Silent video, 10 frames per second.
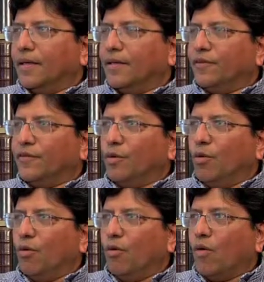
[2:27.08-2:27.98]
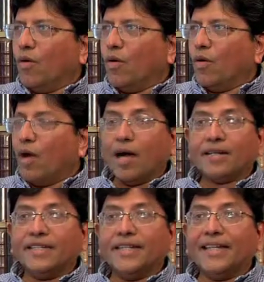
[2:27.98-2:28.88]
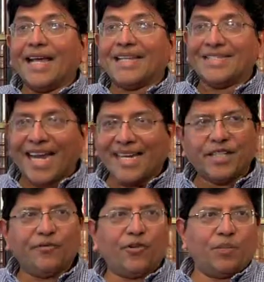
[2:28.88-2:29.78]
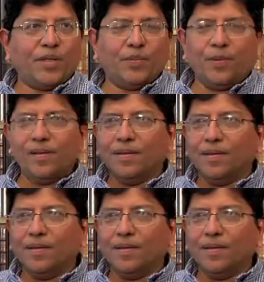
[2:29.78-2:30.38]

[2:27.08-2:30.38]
if you are creating anxiety for people,